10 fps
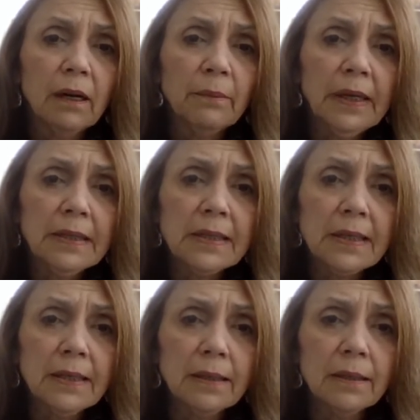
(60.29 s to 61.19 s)
a
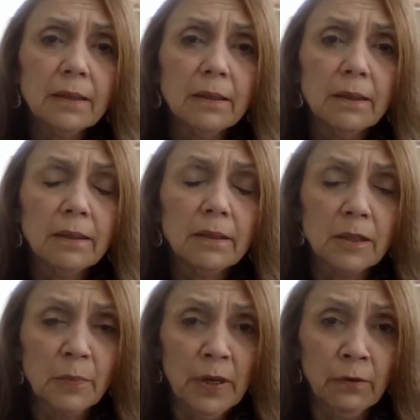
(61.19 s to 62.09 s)
skin
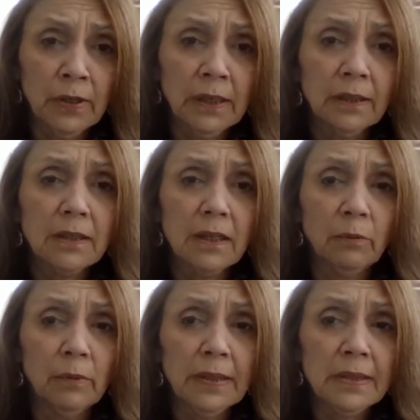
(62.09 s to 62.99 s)
sparing double
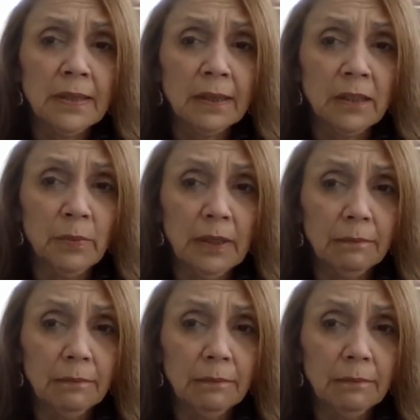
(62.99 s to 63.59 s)
mastectomy.